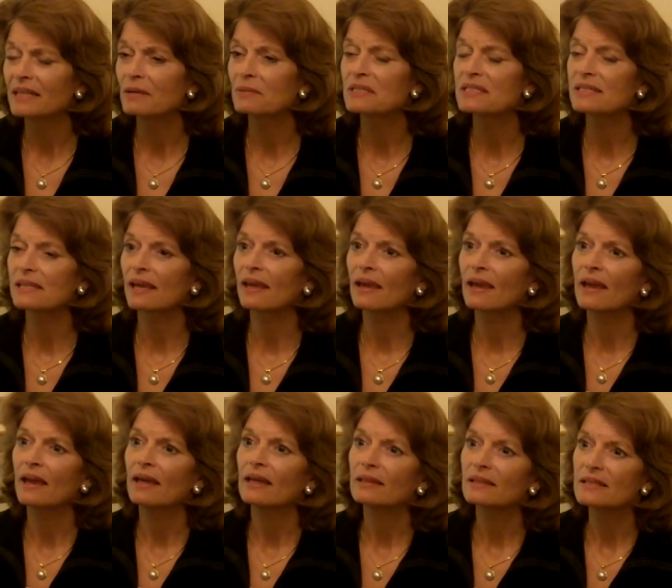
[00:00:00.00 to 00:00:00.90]
they would say,
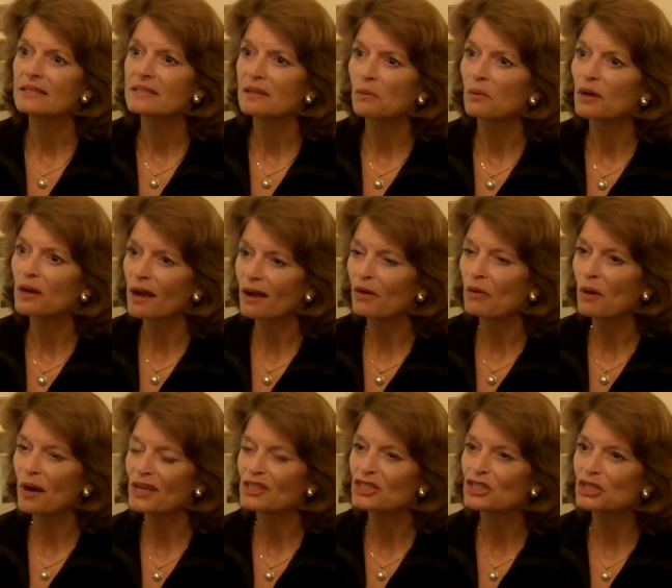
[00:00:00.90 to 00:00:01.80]
"Lisa, we're not
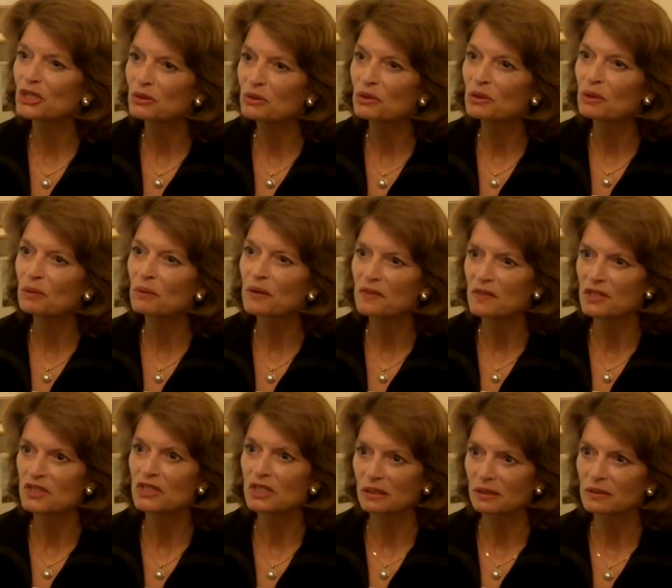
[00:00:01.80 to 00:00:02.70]
quite sure what the
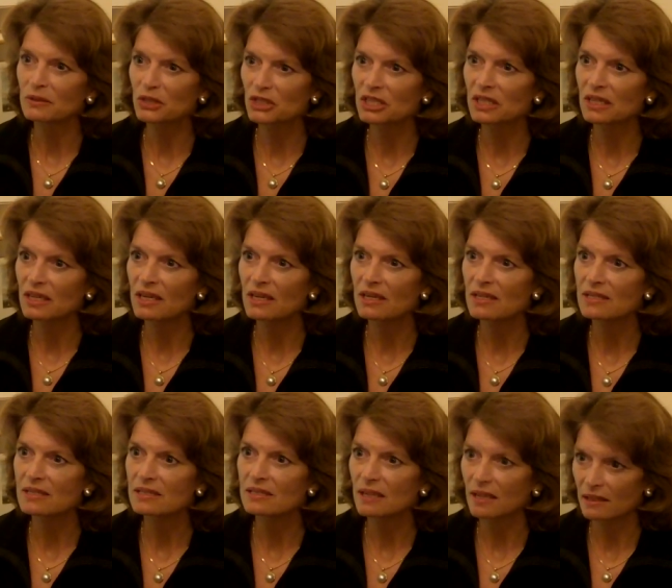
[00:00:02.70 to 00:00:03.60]
solution
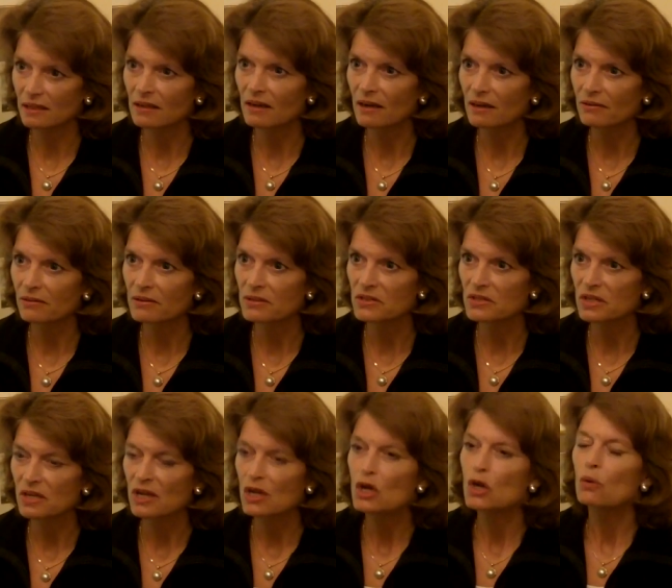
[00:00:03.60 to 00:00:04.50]
is in Congress.